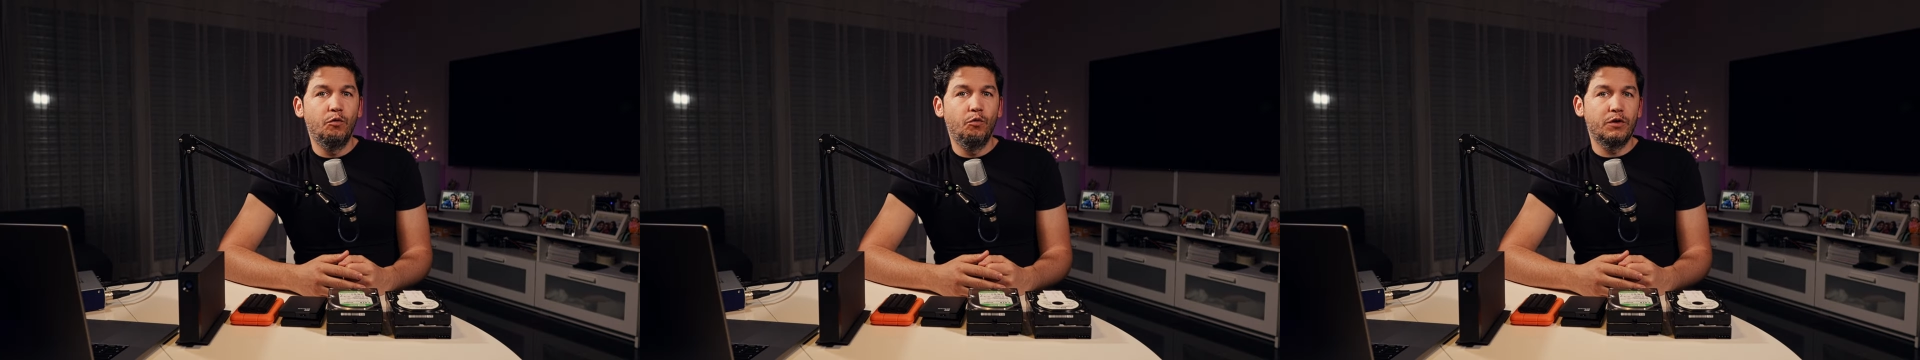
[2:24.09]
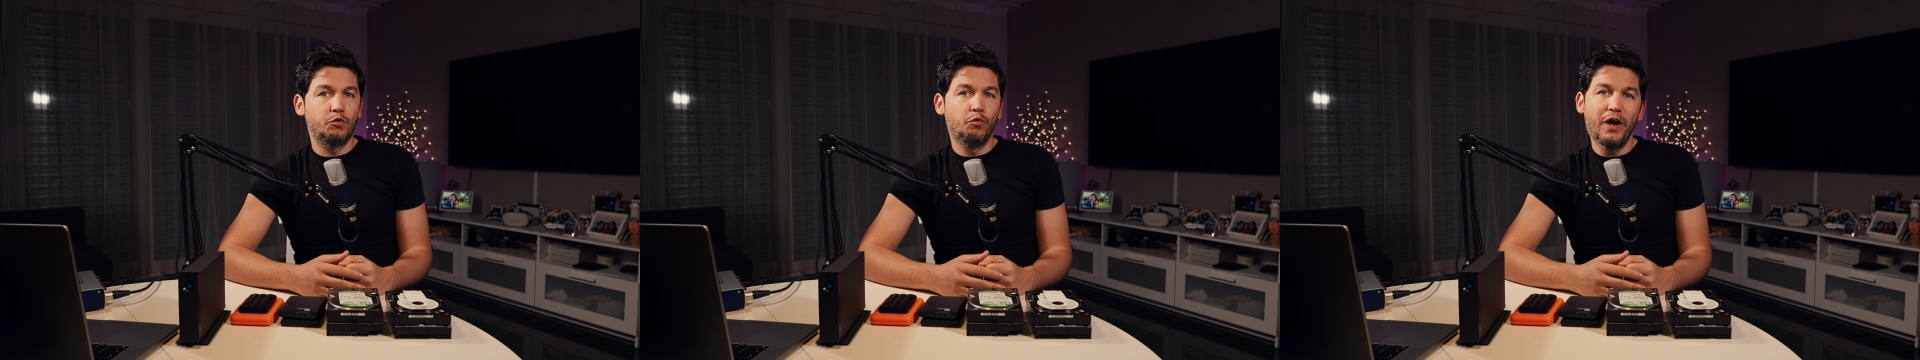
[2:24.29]

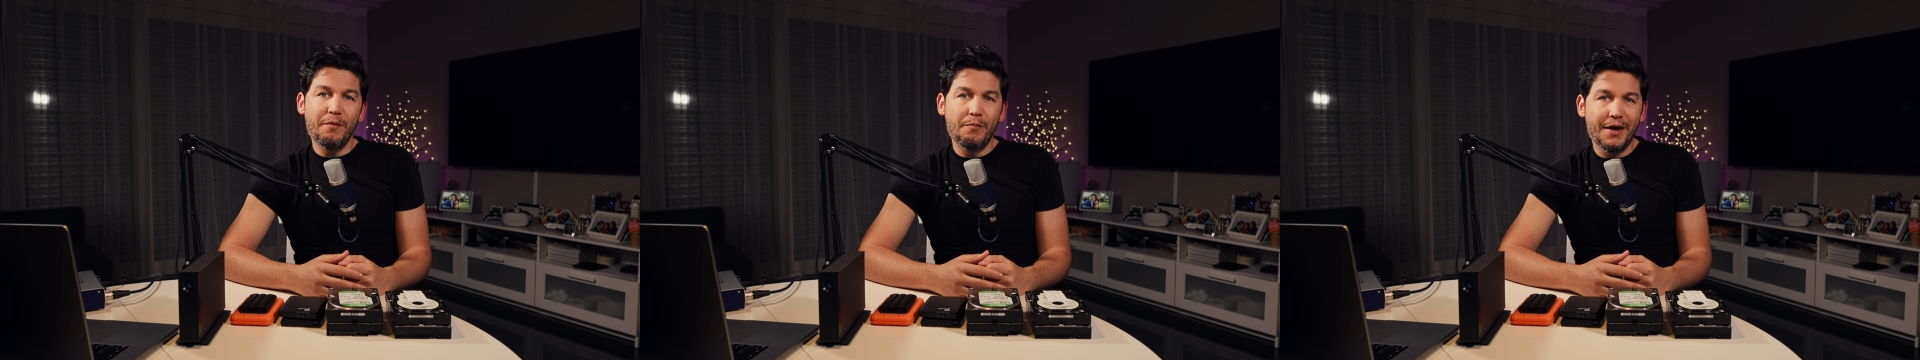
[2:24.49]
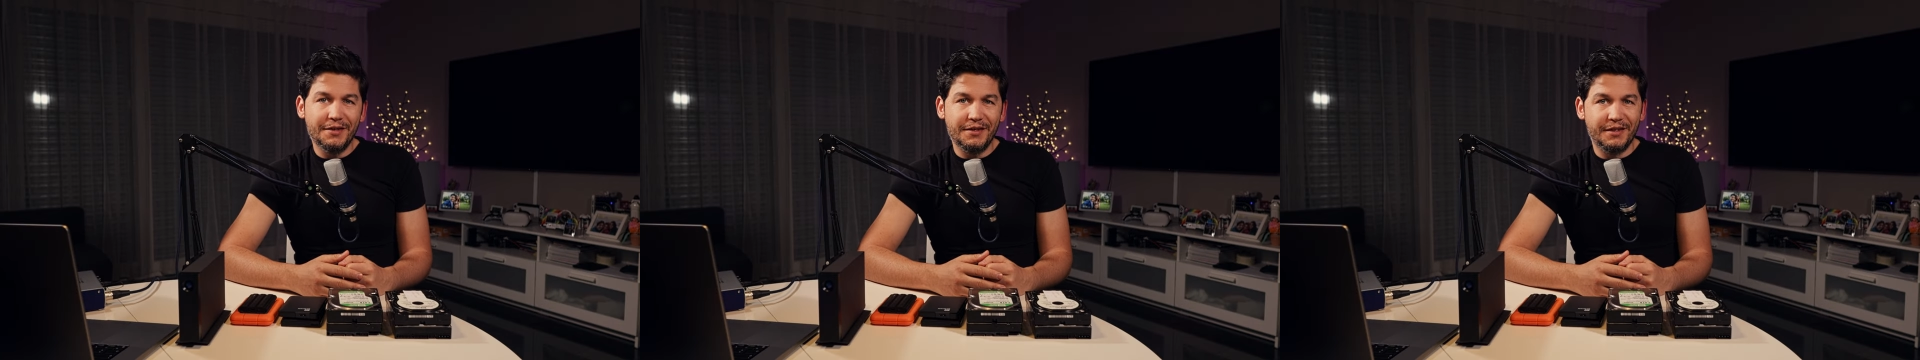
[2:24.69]
was way
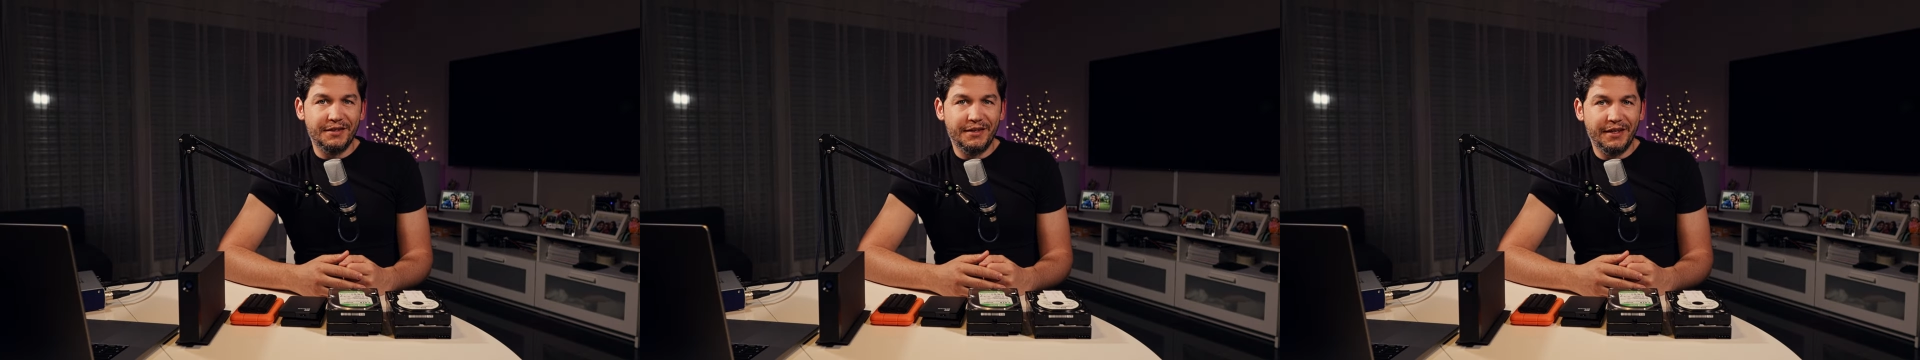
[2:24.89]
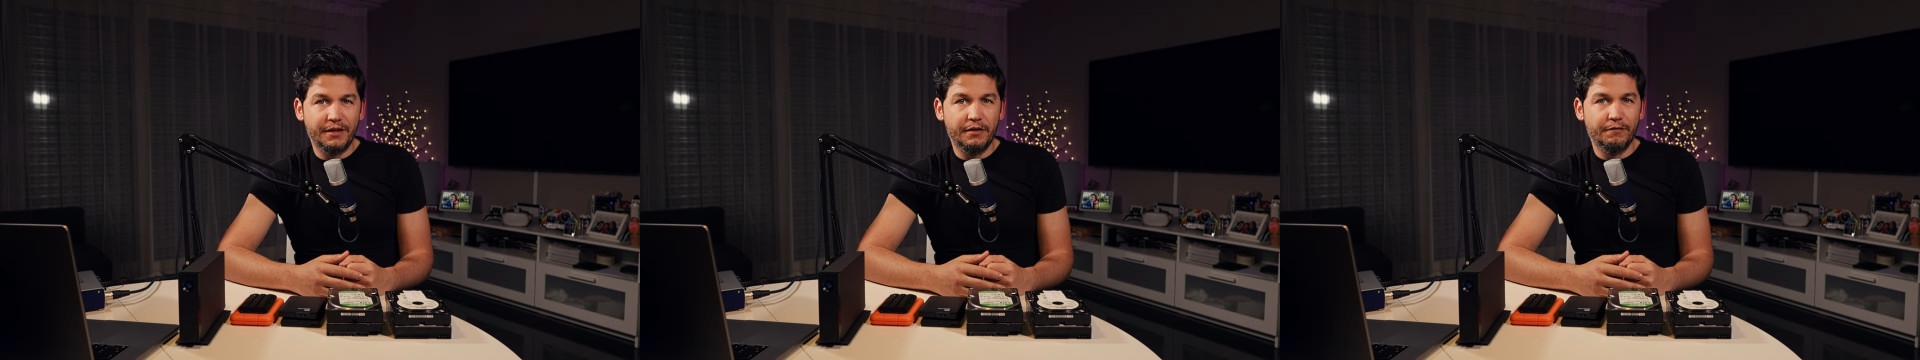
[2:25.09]
better in
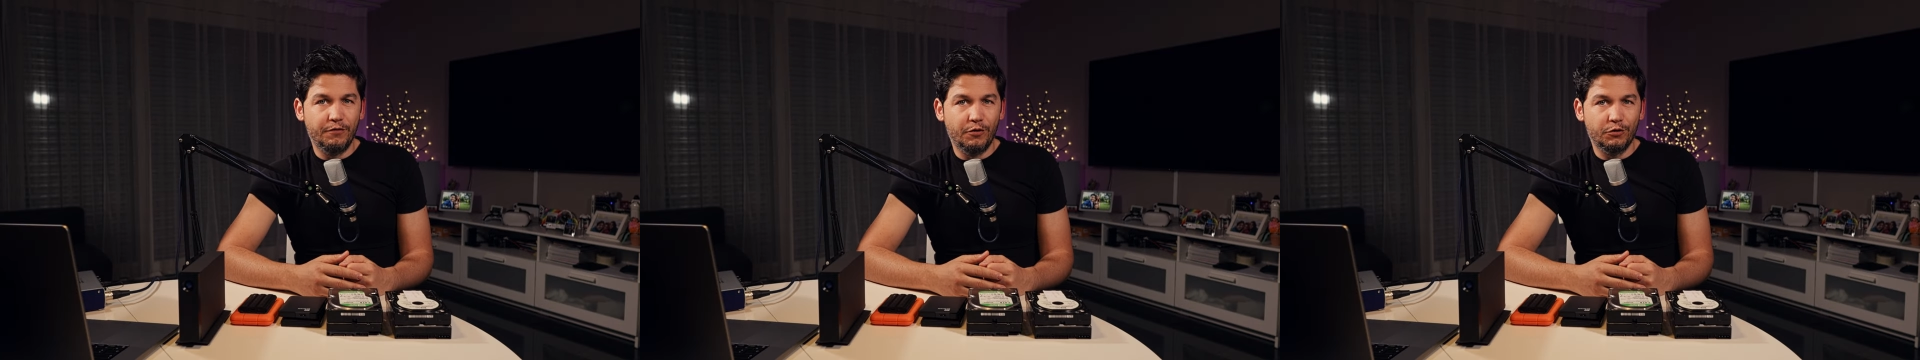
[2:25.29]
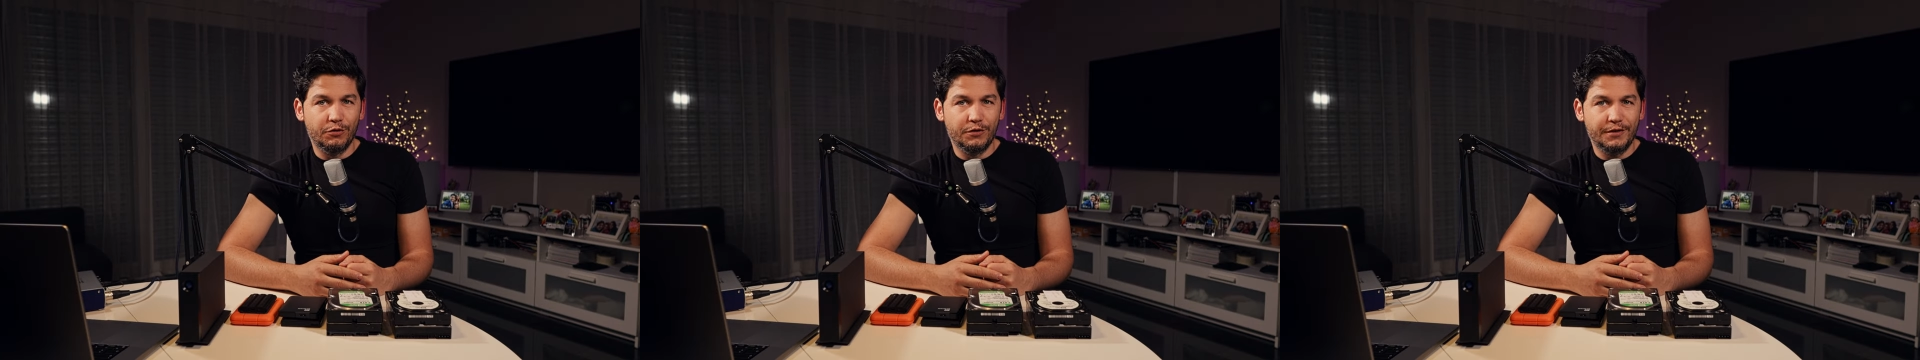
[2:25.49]
taking
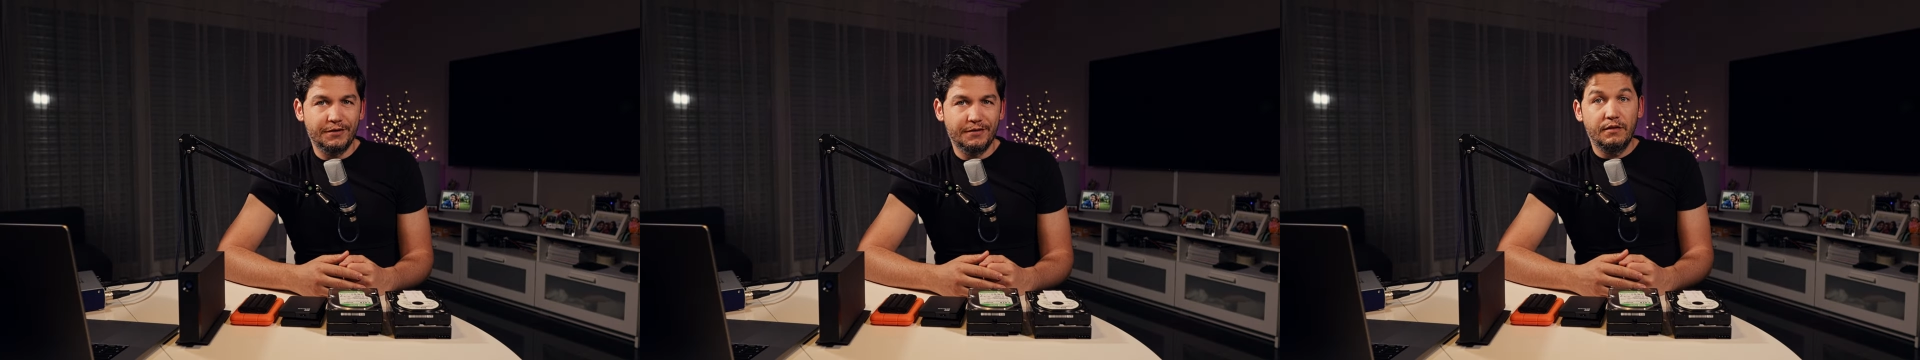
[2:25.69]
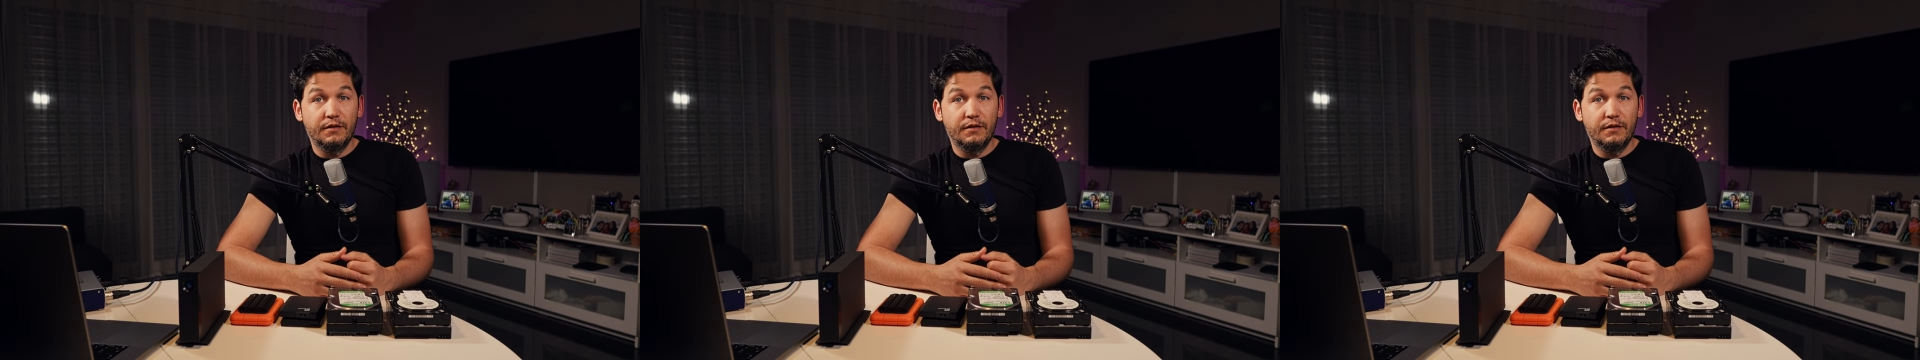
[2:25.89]
photos.